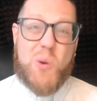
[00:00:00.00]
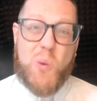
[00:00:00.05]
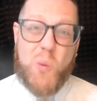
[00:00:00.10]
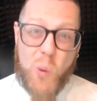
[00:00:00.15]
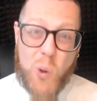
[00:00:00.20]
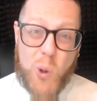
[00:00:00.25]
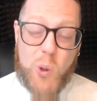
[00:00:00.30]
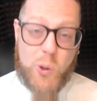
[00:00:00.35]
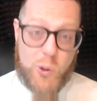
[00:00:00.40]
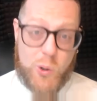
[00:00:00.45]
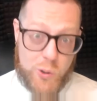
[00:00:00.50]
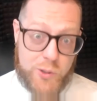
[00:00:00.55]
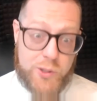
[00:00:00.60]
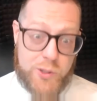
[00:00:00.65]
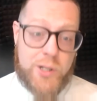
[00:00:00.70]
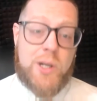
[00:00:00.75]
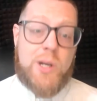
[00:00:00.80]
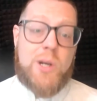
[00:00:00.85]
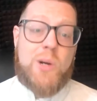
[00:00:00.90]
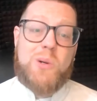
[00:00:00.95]

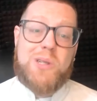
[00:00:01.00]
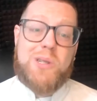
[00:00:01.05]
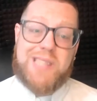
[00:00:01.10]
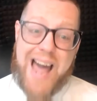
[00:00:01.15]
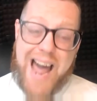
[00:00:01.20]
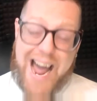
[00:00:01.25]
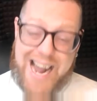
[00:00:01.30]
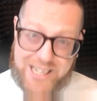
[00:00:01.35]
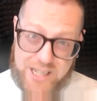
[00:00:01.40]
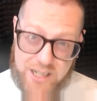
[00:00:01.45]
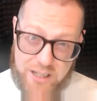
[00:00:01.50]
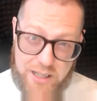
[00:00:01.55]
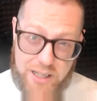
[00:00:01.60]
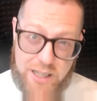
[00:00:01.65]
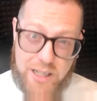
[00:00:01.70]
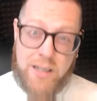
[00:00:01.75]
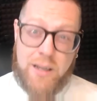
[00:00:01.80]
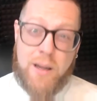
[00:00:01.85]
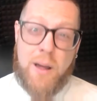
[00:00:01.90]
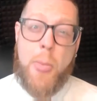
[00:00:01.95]
world was
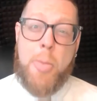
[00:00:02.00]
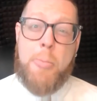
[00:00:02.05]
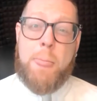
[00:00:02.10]
actually